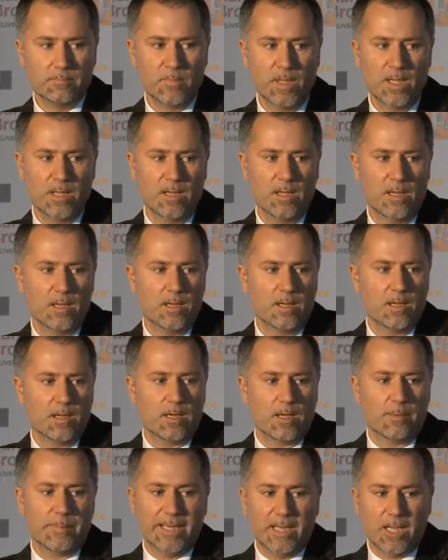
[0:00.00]
I
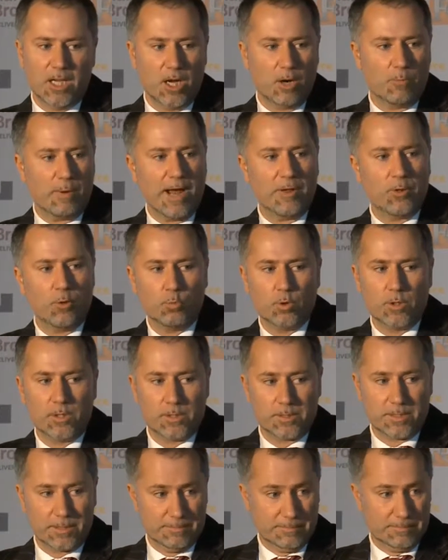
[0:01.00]
mean, around the
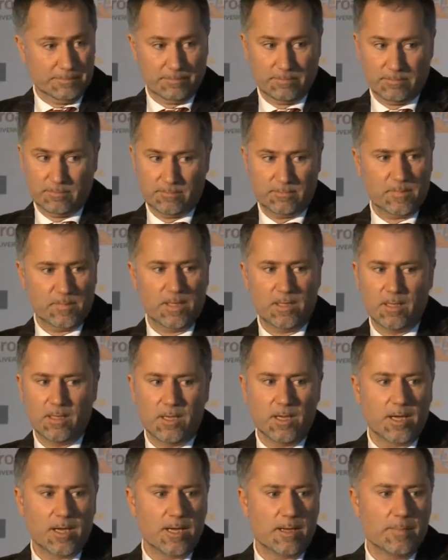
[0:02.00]
world,
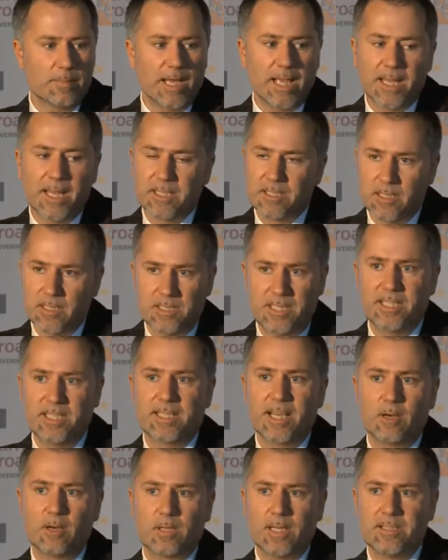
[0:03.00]

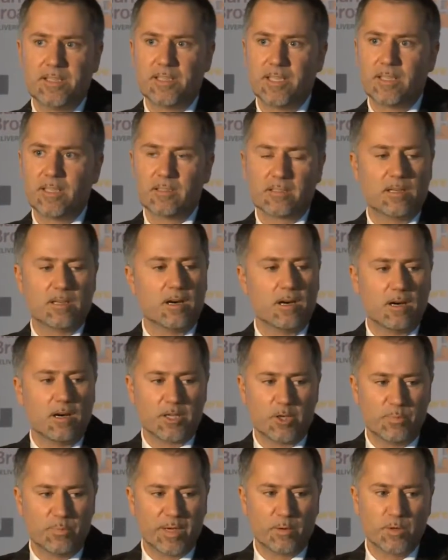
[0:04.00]
detailed listings are
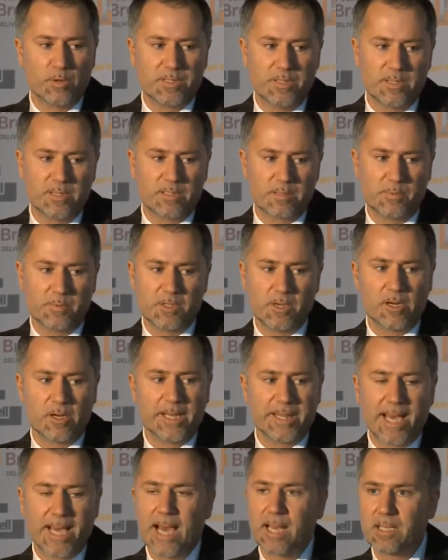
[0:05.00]
ubiquitous, but not only
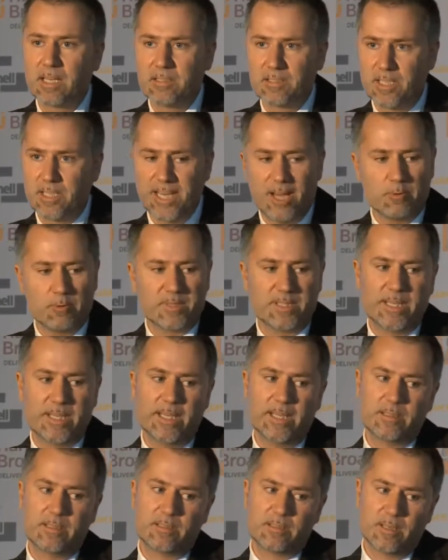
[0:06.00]
that,
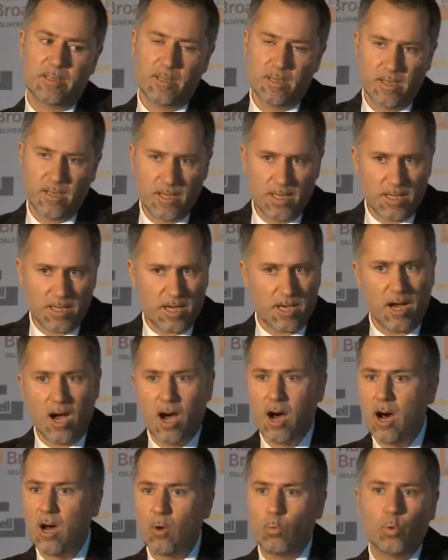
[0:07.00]
synopses,
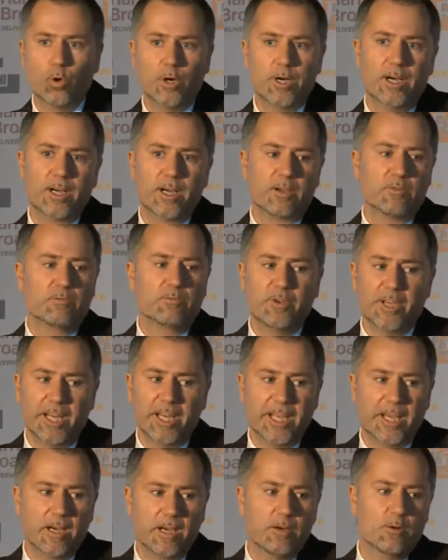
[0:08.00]
artwork,
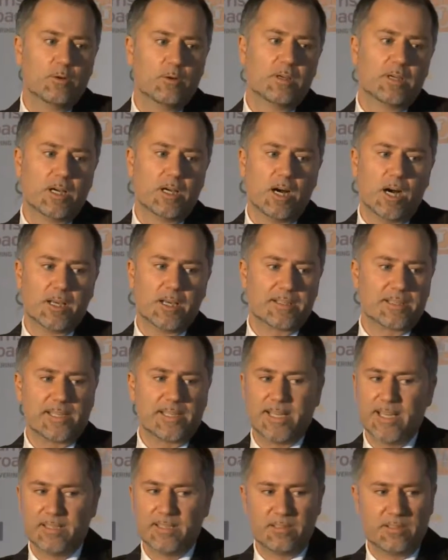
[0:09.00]
video, cast
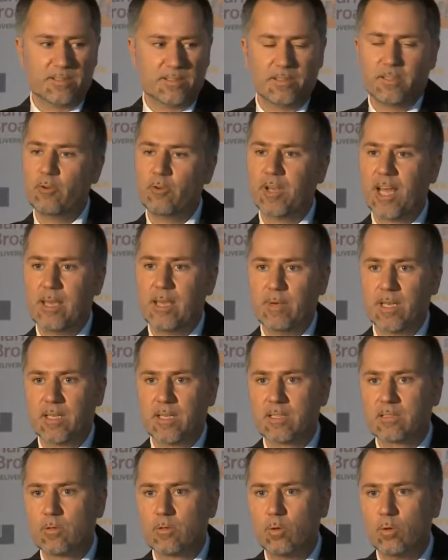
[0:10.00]
lists, you name it.
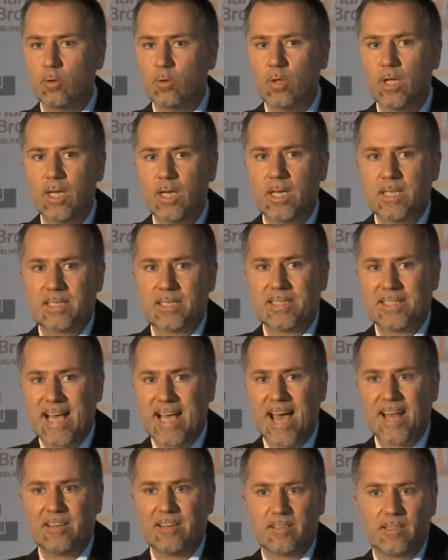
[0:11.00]
It's all
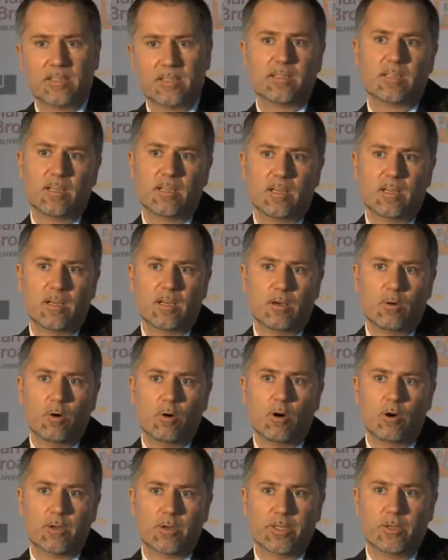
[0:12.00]
standard
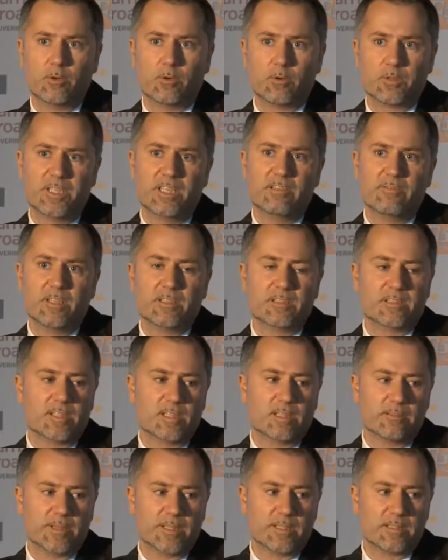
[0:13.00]
on your TV
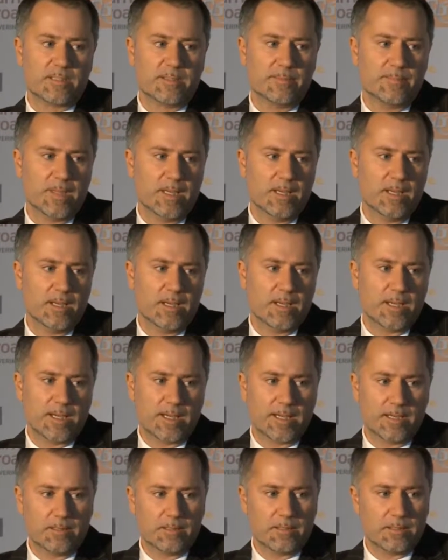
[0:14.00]
service.
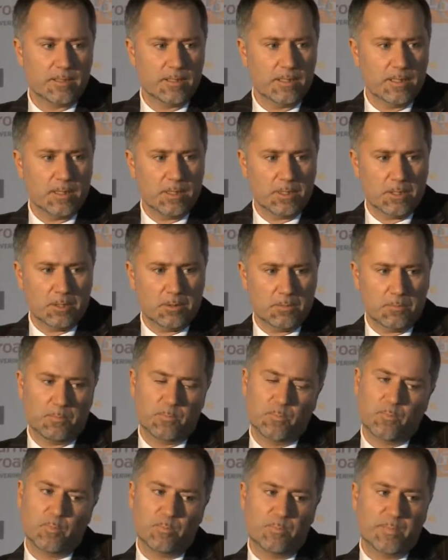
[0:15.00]
And
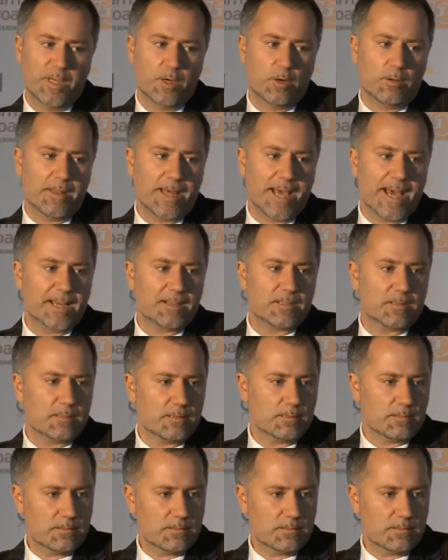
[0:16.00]
beyond that,